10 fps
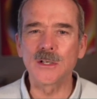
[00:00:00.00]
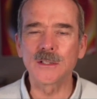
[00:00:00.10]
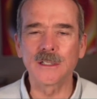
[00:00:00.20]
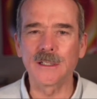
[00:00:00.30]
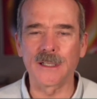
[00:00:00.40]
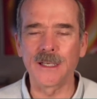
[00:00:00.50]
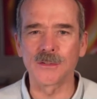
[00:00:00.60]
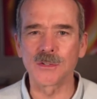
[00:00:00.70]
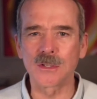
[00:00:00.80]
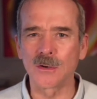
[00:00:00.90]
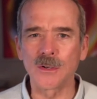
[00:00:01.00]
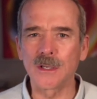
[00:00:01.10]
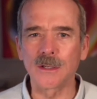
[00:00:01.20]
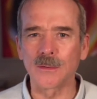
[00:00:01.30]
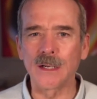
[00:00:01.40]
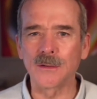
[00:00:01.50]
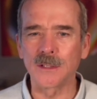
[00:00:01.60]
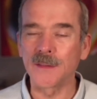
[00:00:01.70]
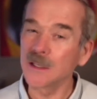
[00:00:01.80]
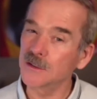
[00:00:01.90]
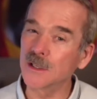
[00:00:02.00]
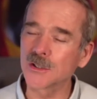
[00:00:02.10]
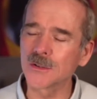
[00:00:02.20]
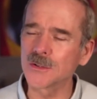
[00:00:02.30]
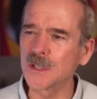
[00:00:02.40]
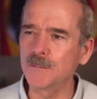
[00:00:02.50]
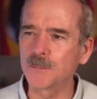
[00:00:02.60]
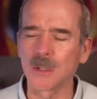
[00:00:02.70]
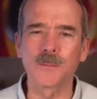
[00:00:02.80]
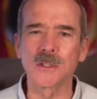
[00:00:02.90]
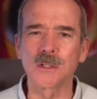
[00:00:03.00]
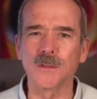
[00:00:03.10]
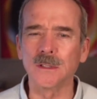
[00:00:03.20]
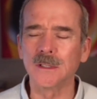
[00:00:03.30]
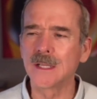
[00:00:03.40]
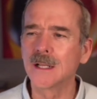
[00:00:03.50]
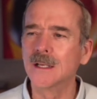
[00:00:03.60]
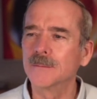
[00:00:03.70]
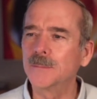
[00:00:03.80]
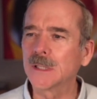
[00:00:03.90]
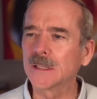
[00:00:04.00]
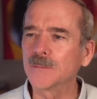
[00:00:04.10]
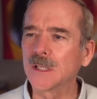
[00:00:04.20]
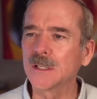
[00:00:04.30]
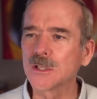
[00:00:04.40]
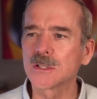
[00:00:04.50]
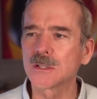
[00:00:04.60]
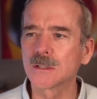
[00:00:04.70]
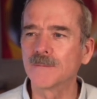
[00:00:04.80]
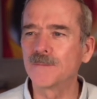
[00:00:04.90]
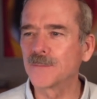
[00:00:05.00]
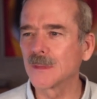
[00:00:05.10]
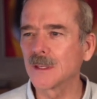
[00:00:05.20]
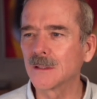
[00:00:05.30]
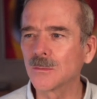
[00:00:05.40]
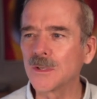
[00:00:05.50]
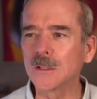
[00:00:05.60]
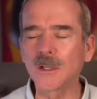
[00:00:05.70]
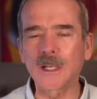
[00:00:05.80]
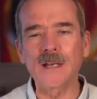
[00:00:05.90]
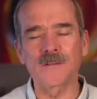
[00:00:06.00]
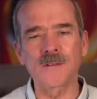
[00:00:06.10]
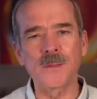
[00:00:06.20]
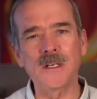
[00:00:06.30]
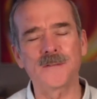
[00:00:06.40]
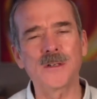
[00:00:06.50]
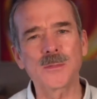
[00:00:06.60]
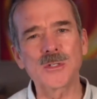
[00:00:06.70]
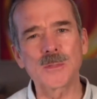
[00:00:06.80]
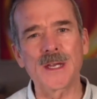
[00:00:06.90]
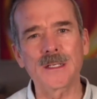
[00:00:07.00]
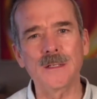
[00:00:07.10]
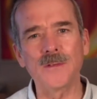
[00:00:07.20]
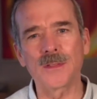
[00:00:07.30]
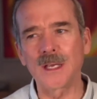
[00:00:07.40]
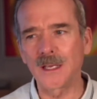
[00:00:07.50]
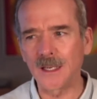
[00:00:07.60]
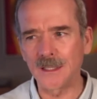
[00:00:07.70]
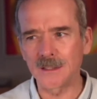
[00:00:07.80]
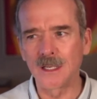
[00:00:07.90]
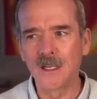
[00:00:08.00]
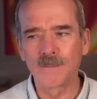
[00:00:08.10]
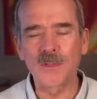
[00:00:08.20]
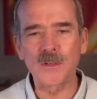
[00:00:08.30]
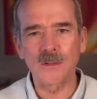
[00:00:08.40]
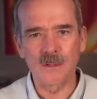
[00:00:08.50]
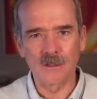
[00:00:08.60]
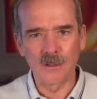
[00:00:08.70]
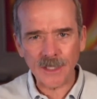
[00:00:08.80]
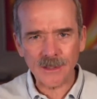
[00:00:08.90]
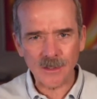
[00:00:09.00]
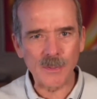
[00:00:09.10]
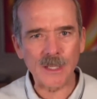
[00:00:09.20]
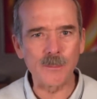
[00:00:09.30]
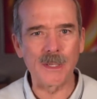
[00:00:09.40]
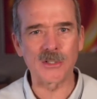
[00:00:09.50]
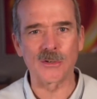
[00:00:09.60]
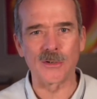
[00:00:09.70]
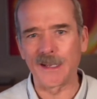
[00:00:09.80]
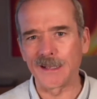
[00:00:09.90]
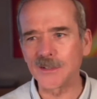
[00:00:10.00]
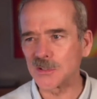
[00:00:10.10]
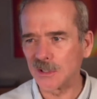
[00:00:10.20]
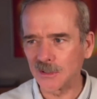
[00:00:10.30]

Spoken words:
all the little ants scurrying around, and they sure seem purposeful. But it just, you know, when you look at it from a different perspective, you think, hey, look at the big picture, ants.